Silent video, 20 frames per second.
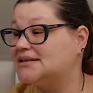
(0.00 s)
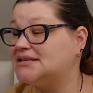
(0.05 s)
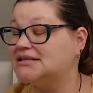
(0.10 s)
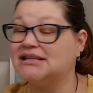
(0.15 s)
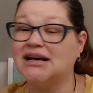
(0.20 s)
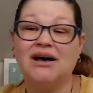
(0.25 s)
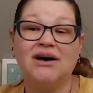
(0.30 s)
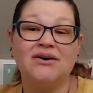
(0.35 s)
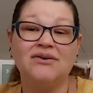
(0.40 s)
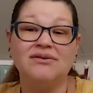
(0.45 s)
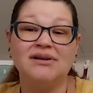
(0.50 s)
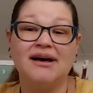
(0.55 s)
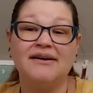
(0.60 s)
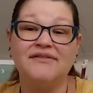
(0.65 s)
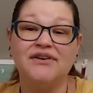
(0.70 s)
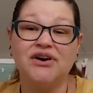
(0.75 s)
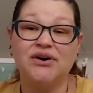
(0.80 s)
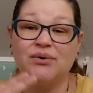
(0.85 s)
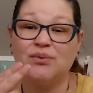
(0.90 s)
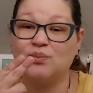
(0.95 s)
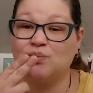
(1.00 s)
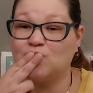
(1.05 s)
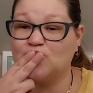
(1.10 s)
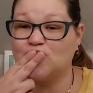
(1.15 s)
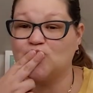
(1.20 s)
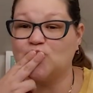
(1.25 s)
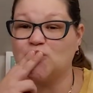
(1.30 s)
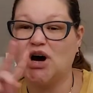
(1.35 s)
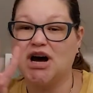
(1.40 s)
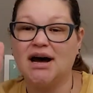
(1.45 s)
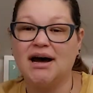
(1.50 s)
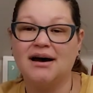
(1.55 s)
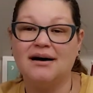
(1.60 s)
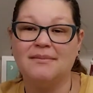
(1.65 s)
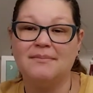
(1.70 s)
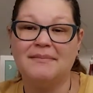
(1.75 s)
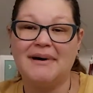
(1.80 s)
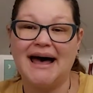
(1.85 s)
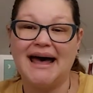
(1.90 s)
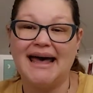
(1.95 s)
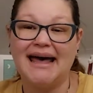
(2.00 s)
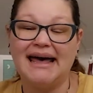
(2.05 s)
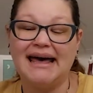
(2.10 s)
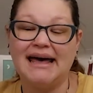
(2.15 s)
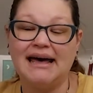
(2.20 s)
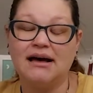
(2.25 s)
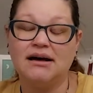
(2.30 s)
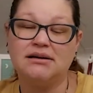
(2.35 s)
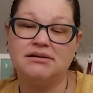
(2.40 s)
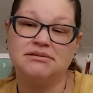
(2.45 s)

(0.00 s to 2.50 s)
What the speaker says: So, love you. Bye.